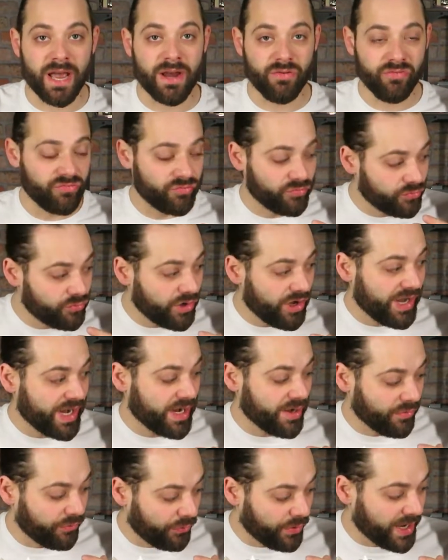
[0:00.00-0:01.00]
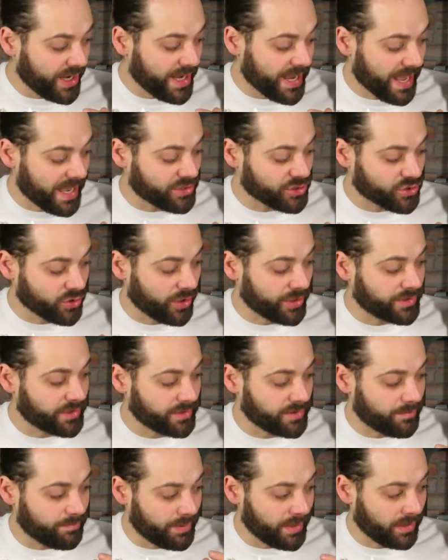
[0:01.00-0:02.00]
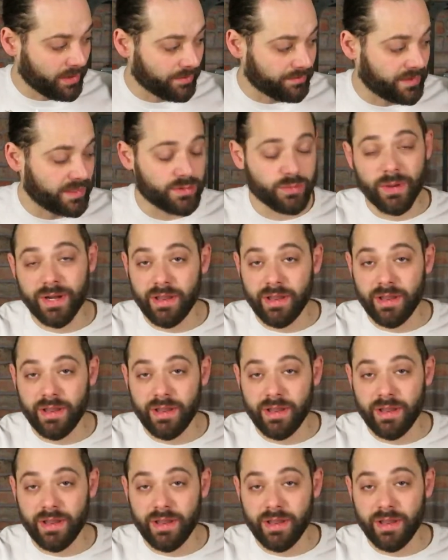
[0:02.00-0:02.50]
I really enjoyed the build of this.